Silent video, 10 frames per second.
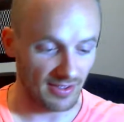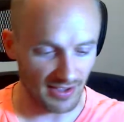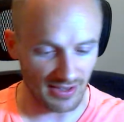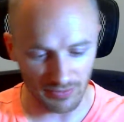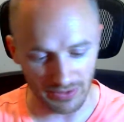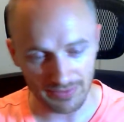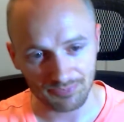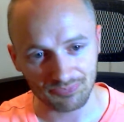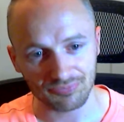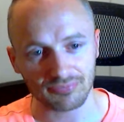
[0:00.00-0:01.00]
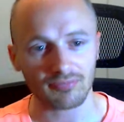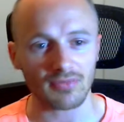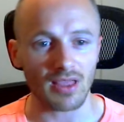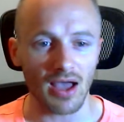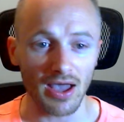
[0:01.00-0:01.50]
Anyway,
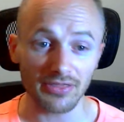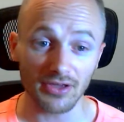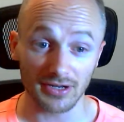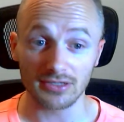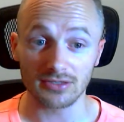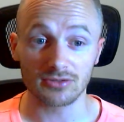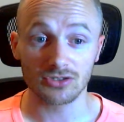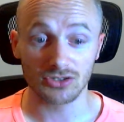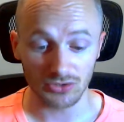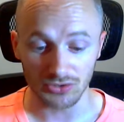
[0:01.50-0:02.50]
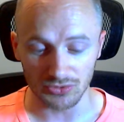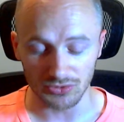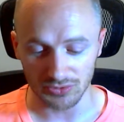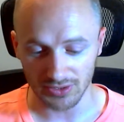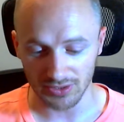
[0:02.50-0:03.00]
I thought I'd show
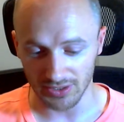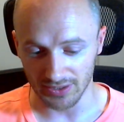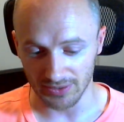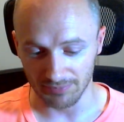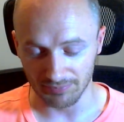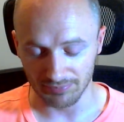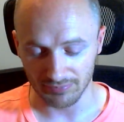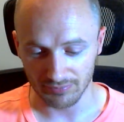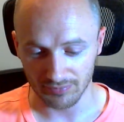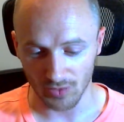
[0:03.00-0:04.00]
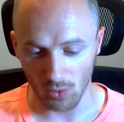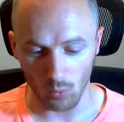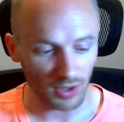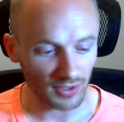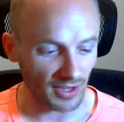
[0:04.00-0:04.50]
you
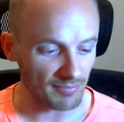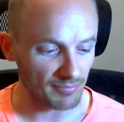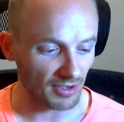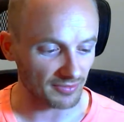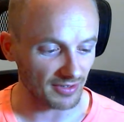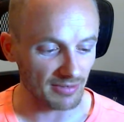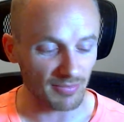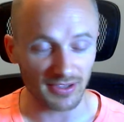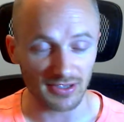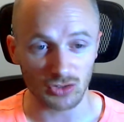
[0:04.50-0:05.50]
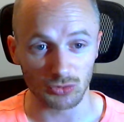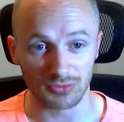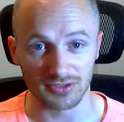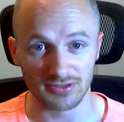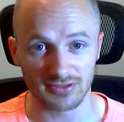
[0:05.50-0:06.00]
what I bought in my
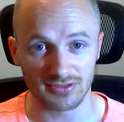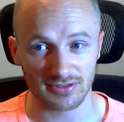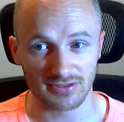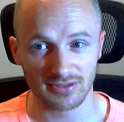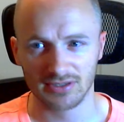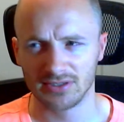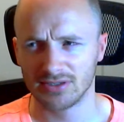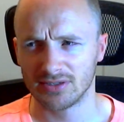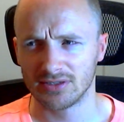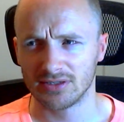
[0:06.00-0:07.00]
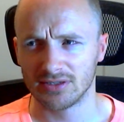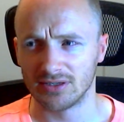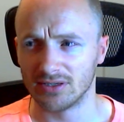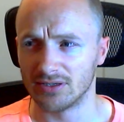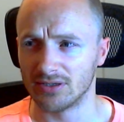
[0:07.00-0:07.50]
exuberance
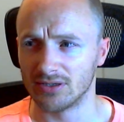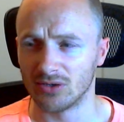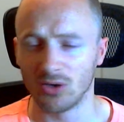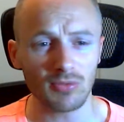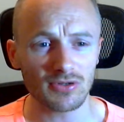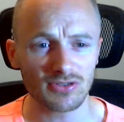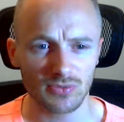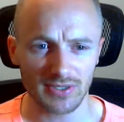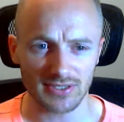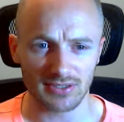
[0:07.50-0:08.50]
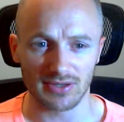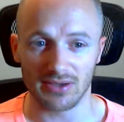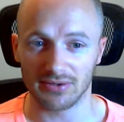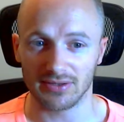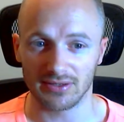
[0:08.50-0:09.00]
almost 2 weeks ago now,
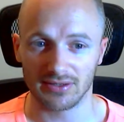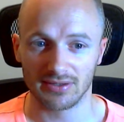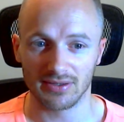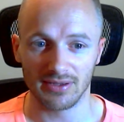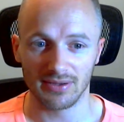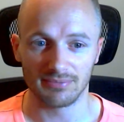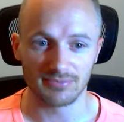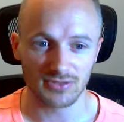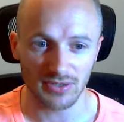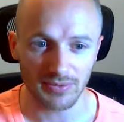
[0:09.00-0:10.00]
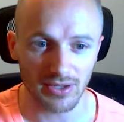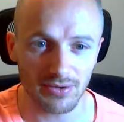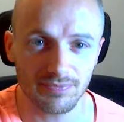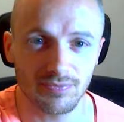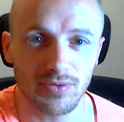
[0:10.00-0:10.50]
I think. So here we
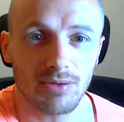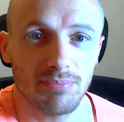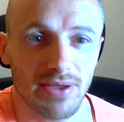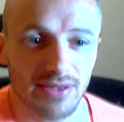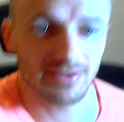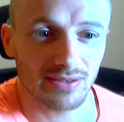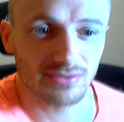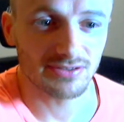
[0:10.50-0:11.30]
go. We're going to pan down